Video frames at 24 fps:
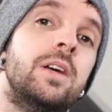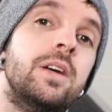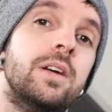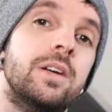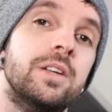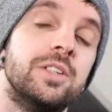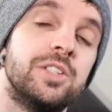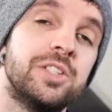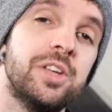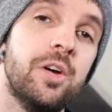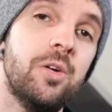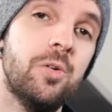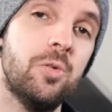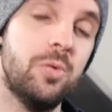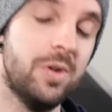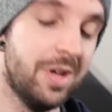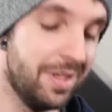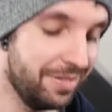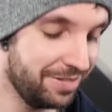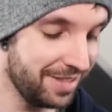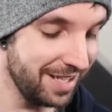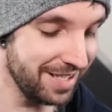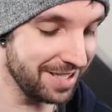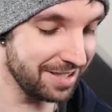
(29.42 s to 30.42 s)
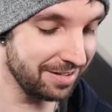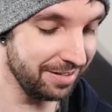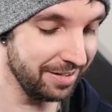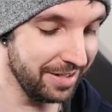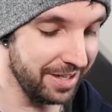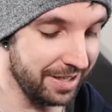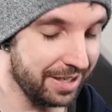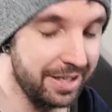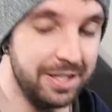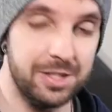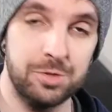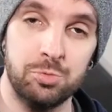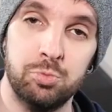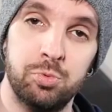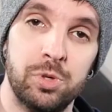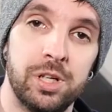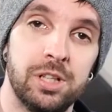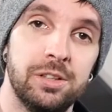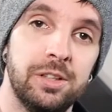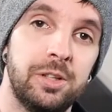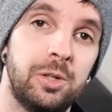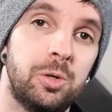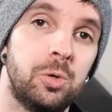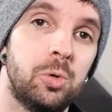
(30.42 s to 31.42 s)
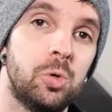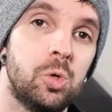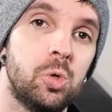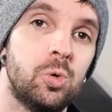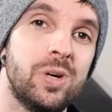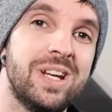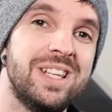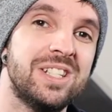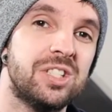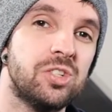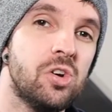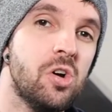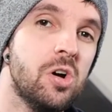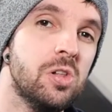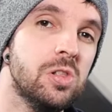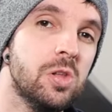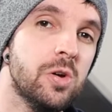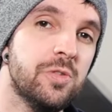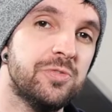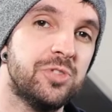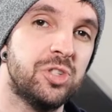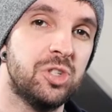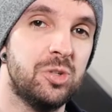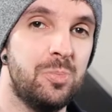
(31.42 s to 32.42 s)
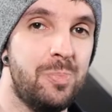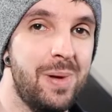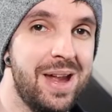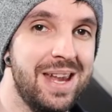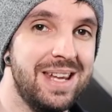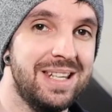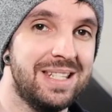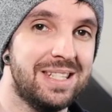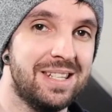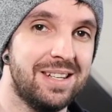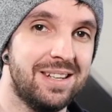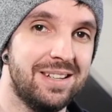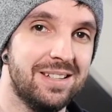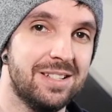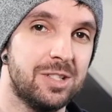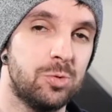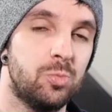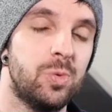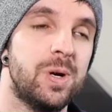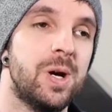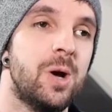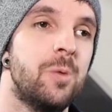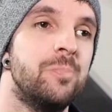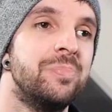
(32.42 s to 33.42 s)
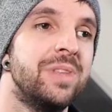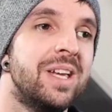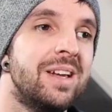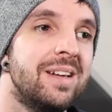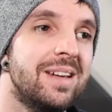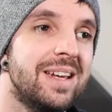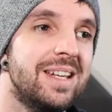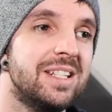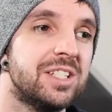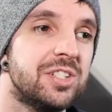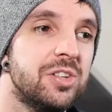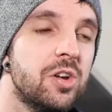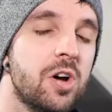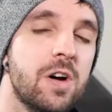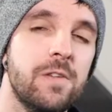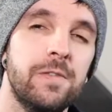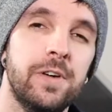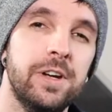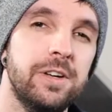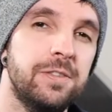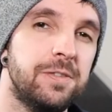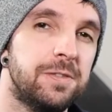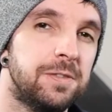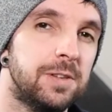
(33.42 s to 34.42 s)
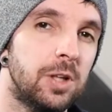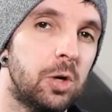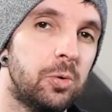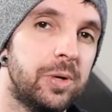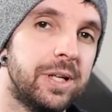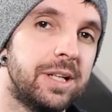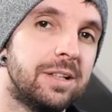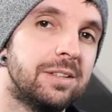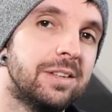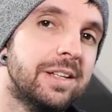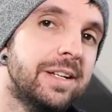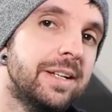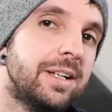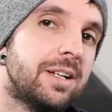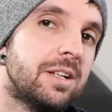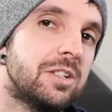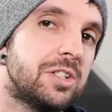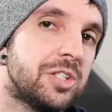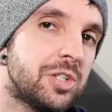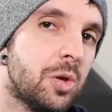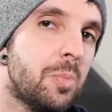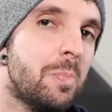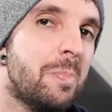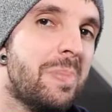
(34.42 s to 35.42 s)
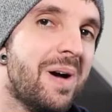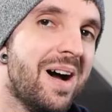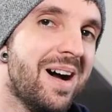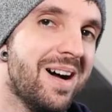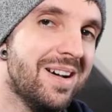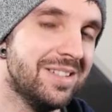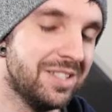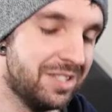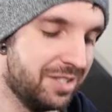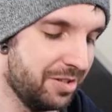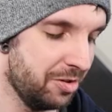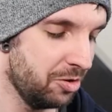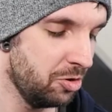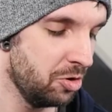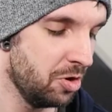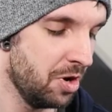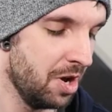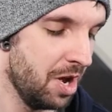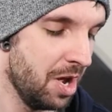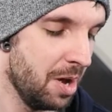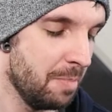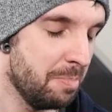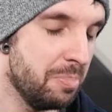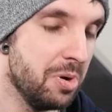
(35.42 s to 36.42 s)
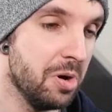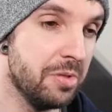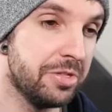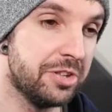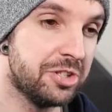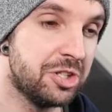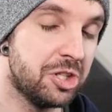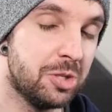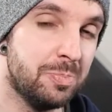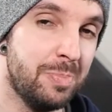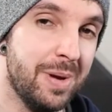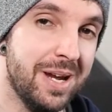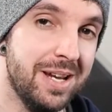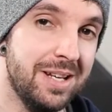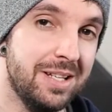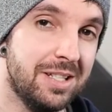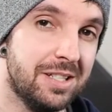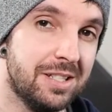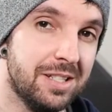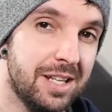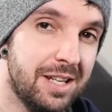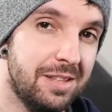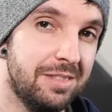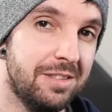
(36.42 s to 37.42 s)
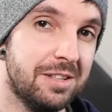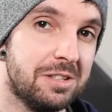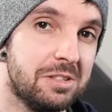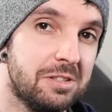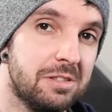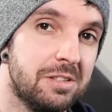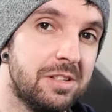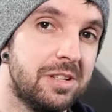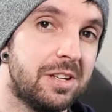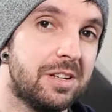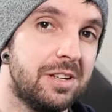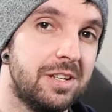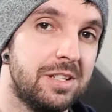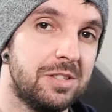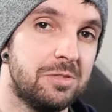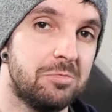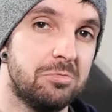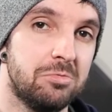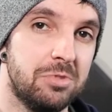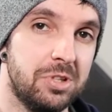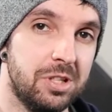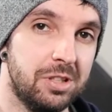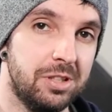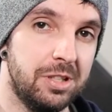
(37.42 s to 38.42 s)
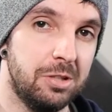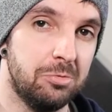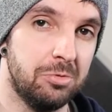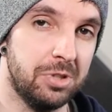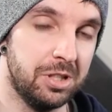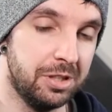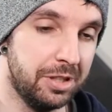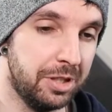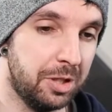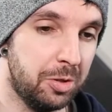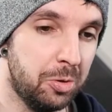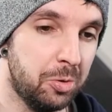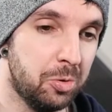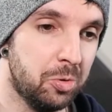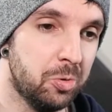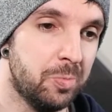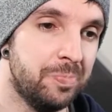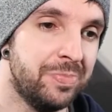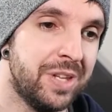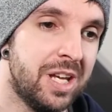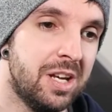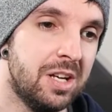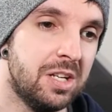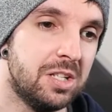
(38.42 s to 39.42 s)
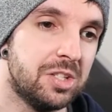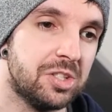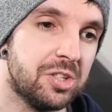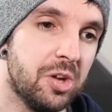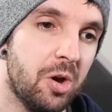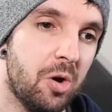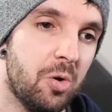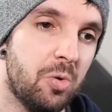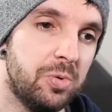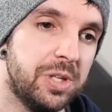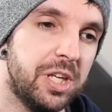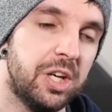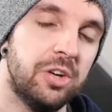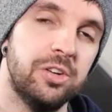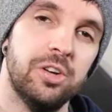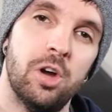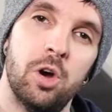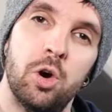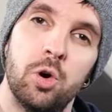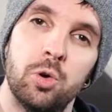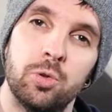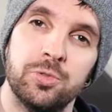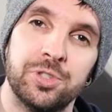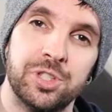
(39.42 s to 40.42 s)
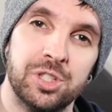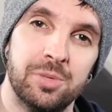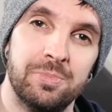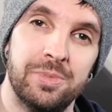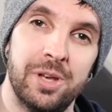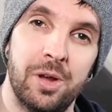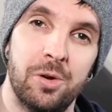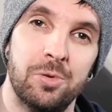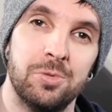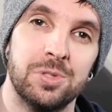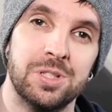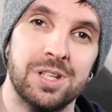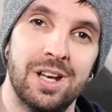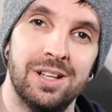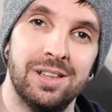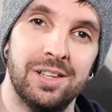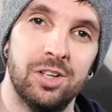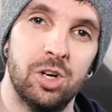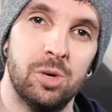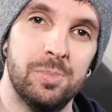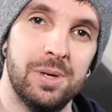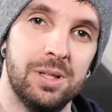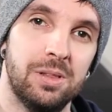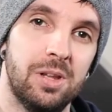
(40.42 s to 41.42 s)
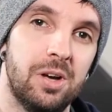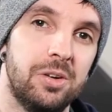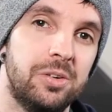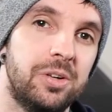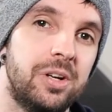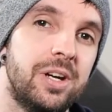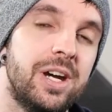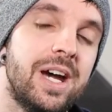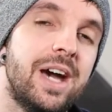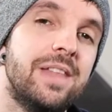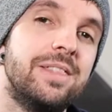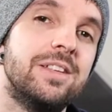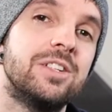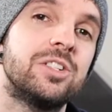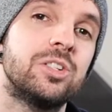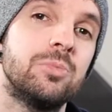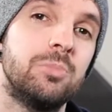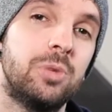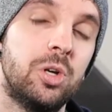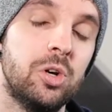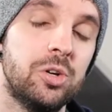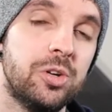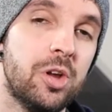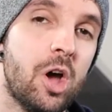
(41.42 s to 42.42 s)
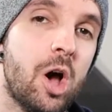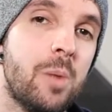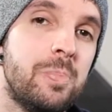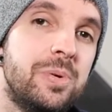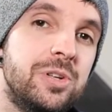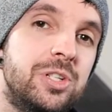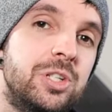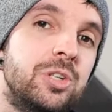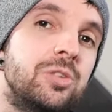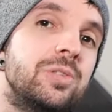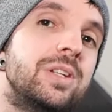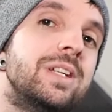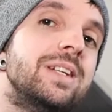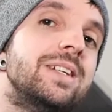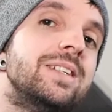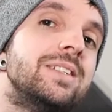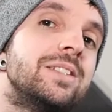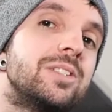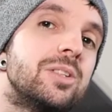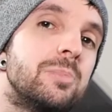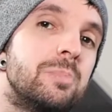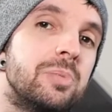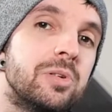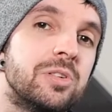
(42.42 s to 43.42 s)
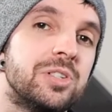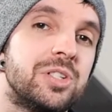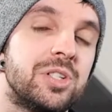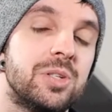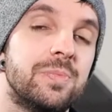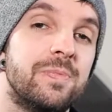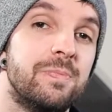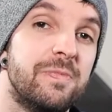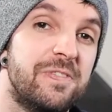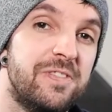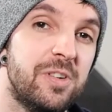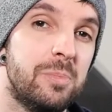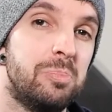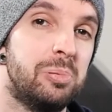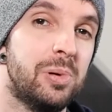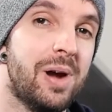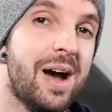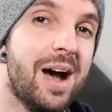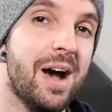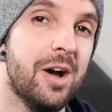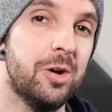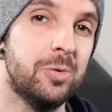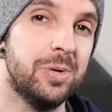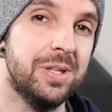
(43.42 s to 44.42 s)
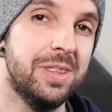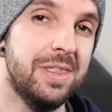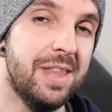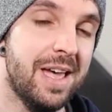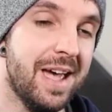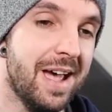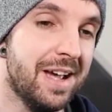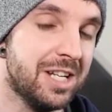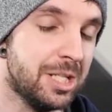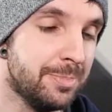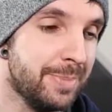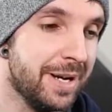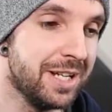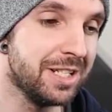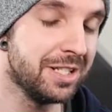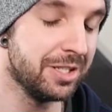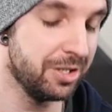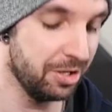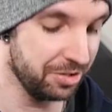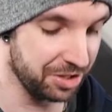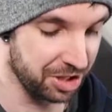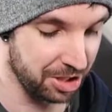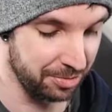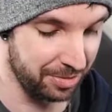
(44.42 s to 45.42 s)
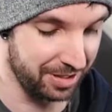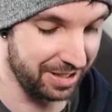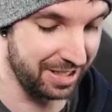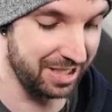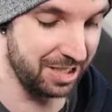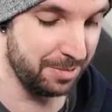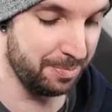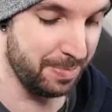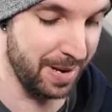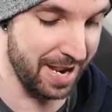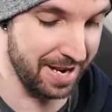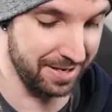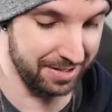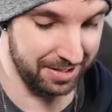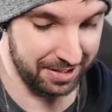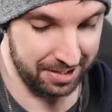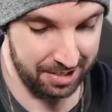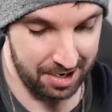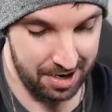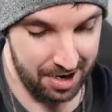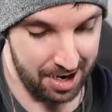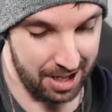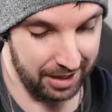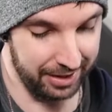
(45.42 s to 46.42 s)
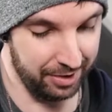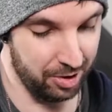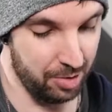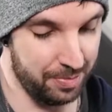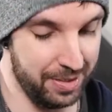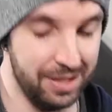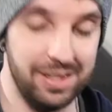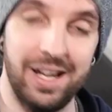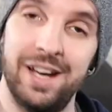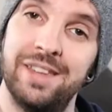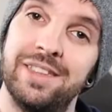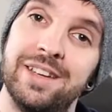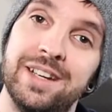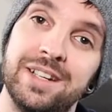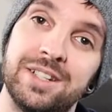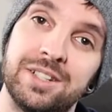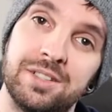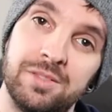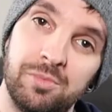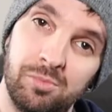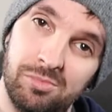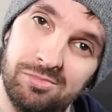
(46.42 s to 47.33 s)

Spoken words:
So this lick is really cool. It's got a lot of space in it as well. It's not a very flowing lick, some parts do, but the space in this lick is really, really cool. So you're gonna hold some notes a little bit longer and there's some good opportunities to put some vibrato in there, especially on some of these bends, a little bit like this.